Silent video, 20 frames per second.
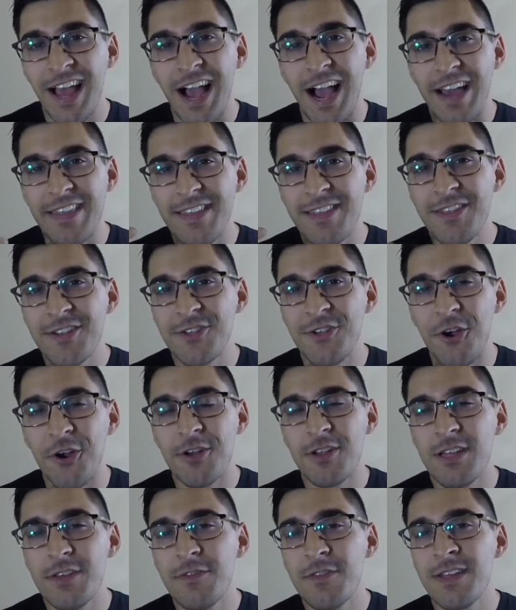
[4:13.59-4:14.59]
I think the
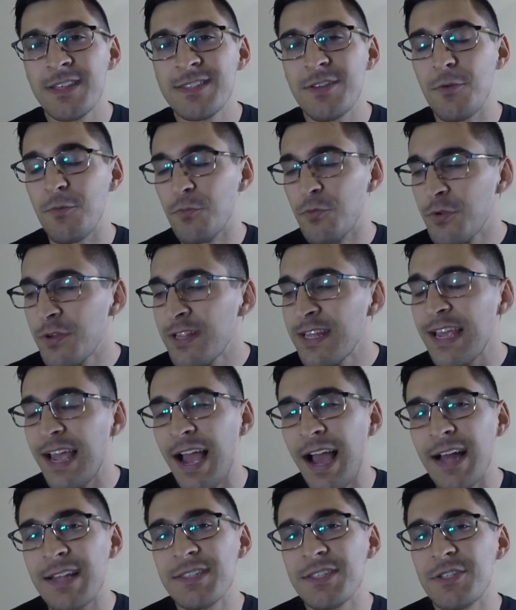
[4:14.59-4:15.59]
dark leaf in this really
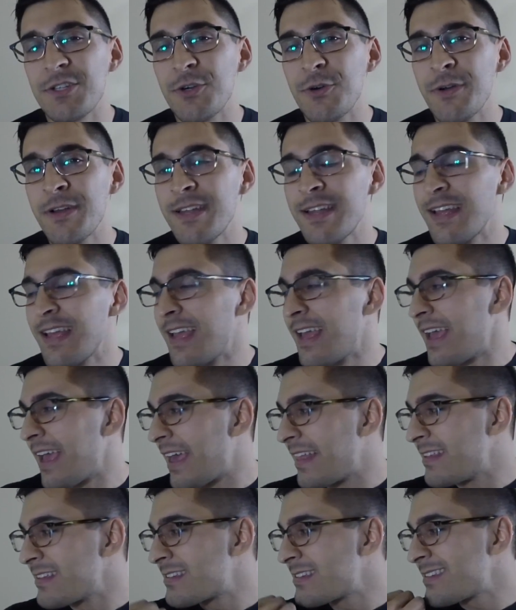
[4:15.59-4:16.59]
adds to it
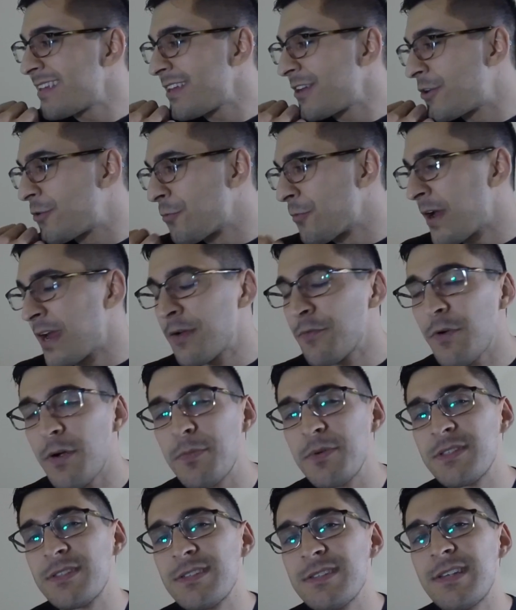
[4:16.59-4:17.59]
and this is a great
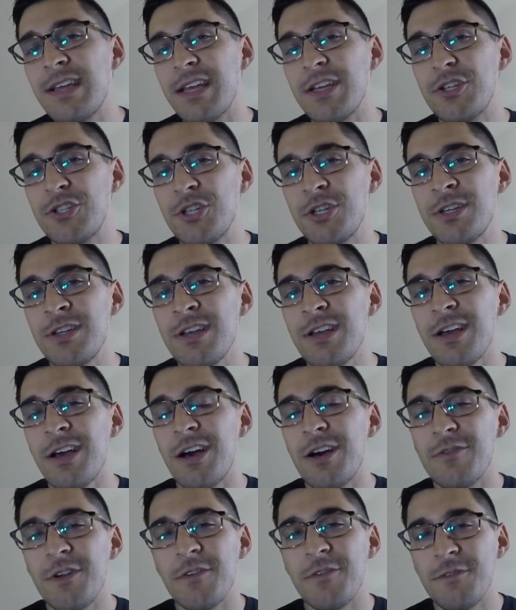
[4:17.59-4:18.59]
representation
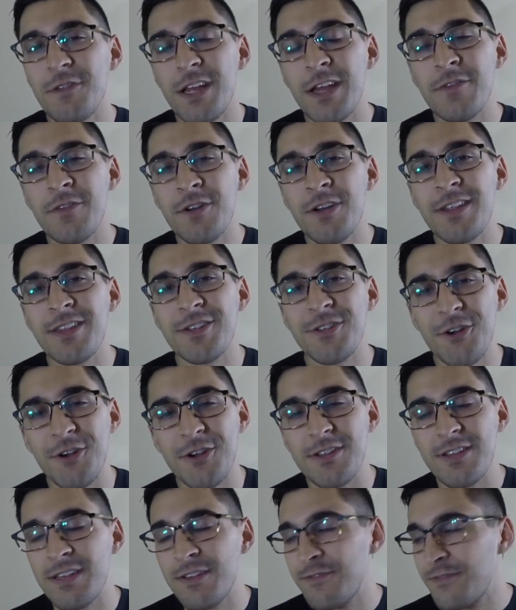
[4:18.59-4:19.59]
of a flavor in the
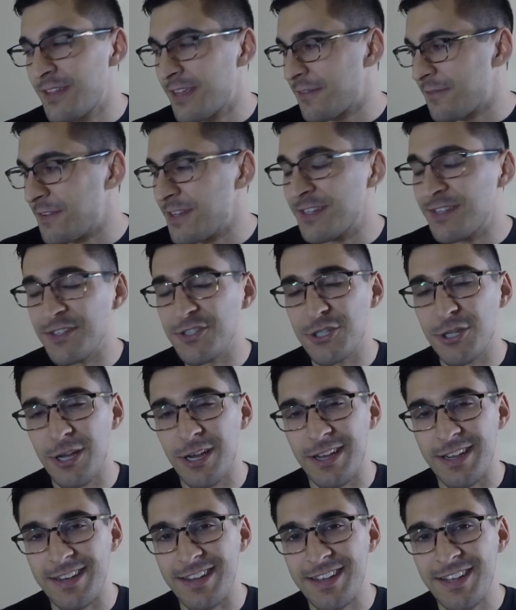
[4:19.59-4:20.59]
dark leaf like vintage
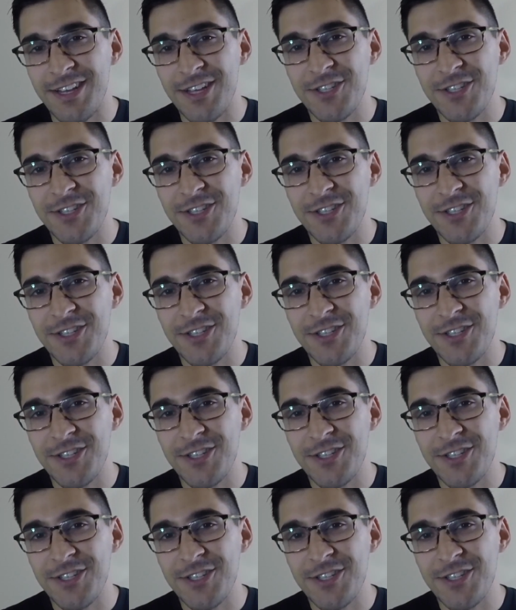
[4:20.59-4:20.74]
line.